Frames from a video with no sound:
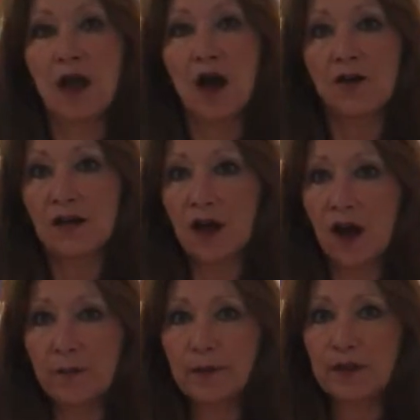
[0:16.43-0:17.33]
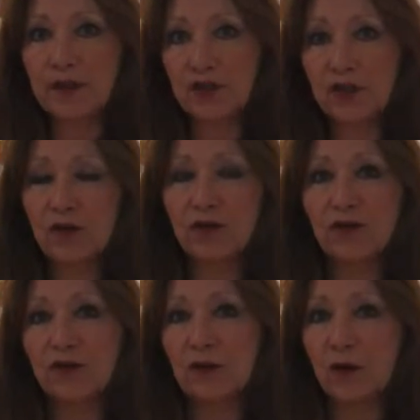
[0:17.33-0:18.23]
On the opposite
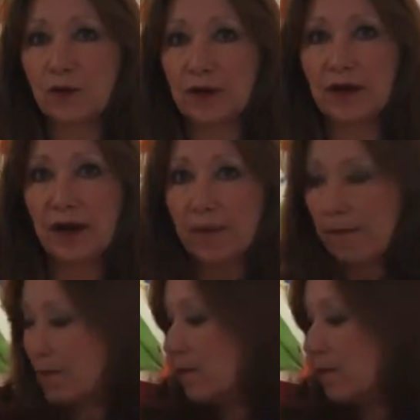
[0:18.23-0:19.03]
shoulder, you hold it up,